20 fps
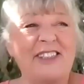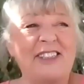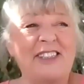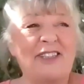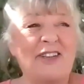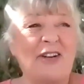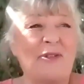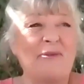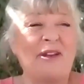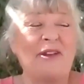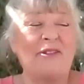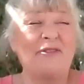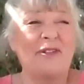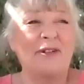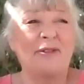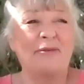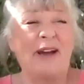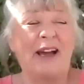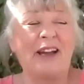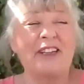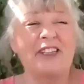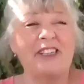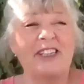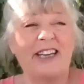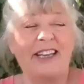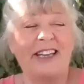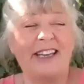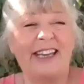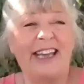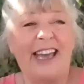to stop me from
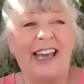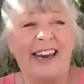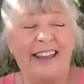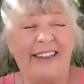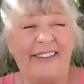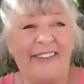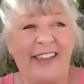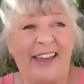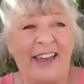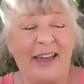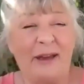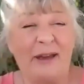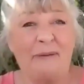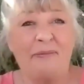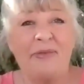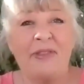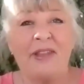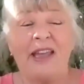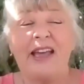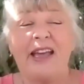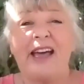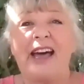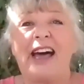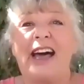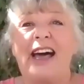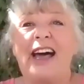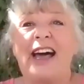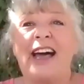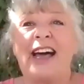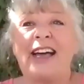actually getting there.
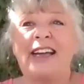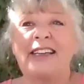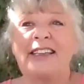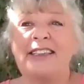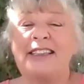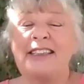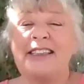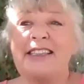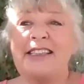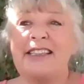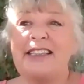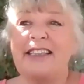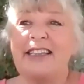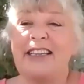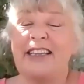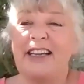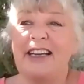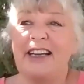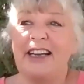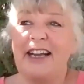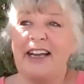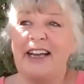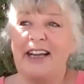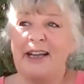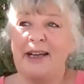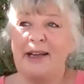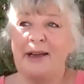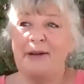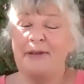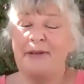And
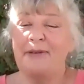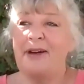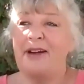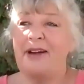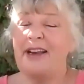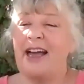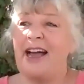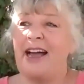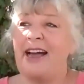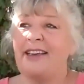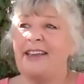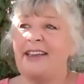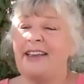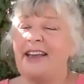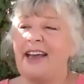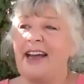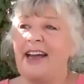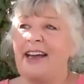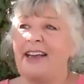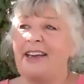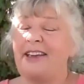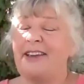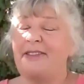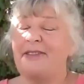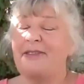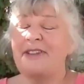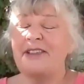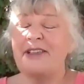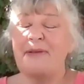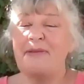how did
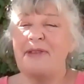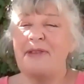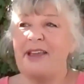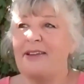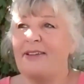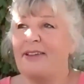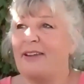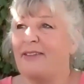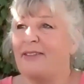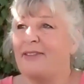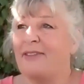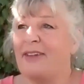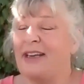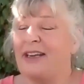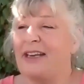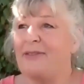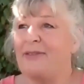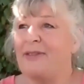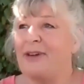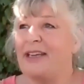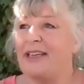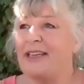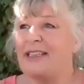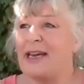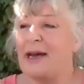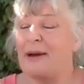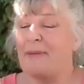something really weird